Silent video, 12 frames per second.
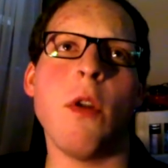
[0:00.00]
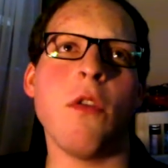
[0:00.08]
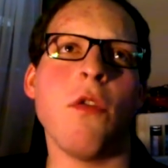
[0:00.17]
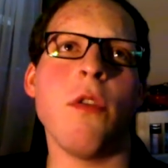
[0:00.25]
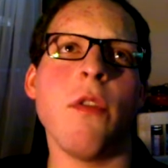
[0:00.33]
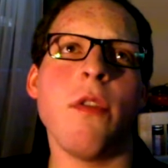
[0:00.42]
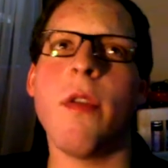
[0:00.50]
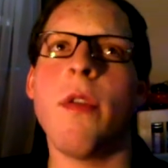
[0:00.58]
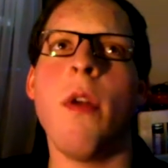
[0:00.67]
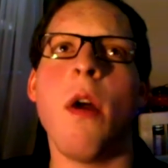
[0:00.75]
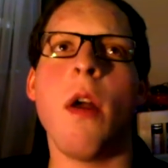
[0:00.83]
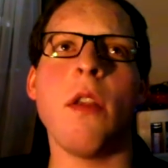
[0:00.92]
which
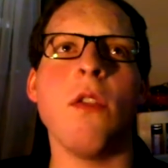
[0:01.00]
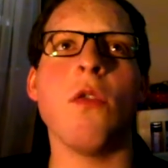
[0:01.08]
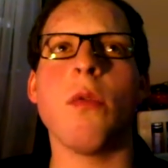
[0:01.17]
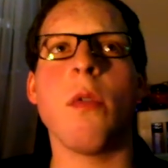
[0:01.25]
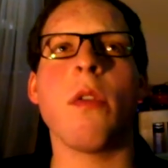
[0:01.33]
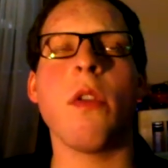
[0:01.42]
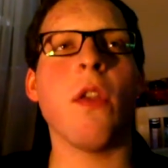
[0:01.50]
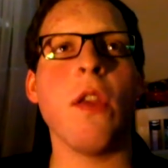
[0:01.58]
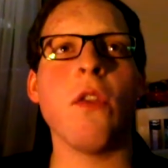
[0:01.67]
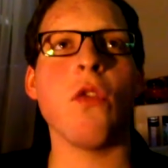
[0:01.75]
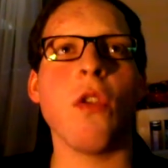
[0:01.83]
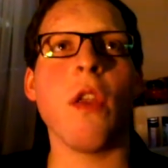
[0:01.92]
is unusual, because
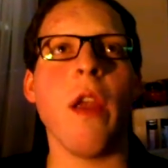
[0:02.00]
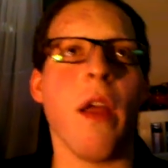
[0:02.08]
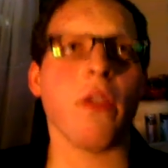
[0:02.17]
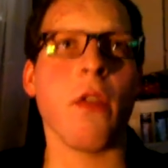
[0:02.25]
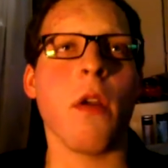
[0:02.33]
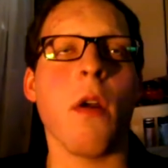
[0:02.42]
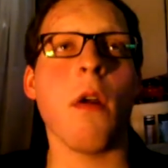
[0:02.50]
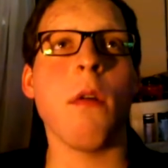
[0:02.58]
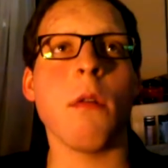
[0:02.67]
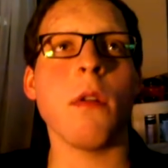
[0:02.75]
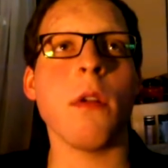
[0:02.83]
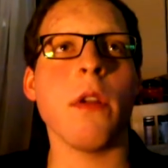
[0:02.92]
he'll usually ask,
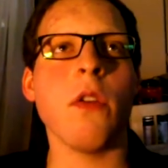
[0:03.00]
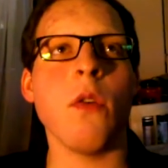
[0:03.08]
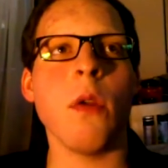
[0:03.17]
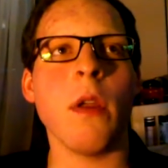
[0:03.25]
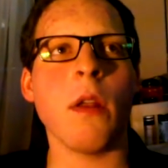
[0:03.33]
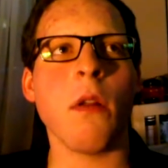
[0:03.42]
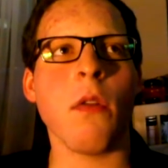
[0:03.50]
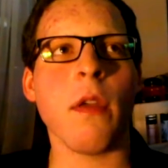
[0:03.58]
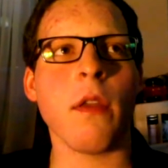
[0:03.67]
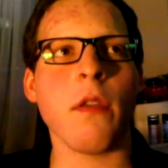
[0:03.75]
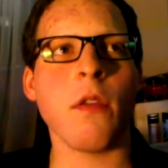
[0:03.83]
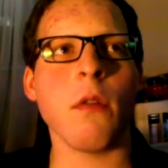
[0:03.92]
oh, what are you doing, and
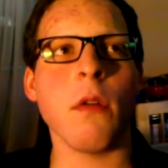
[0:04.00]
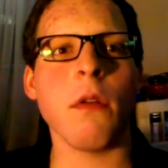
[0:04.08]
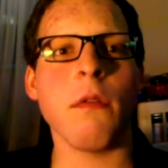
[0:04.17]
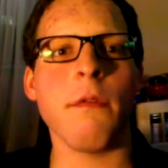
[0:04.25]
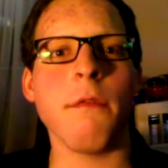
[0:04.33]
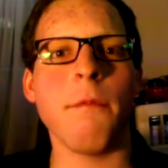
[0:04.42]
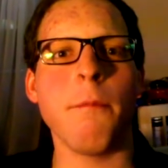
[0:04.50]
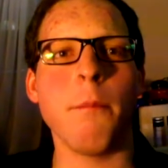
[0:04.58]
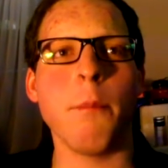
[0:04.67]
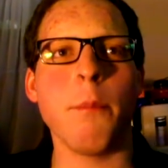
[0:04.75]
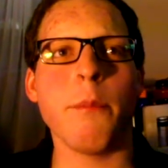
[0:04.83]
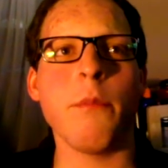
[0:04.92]
all that sort
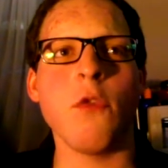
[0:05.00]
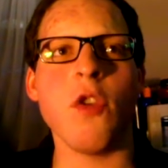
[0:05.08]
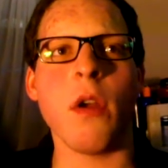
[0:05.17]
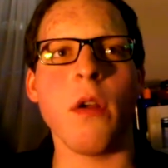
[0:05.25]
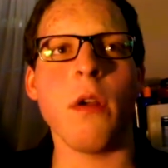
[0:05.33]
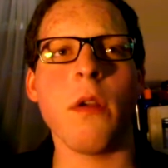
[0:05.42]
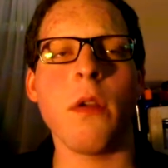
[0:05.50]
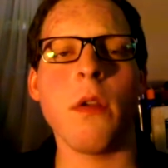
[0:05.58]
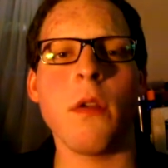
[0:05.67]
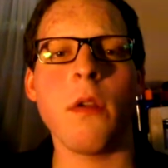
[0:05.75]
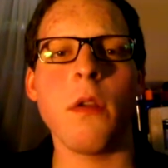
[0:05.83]
of junk.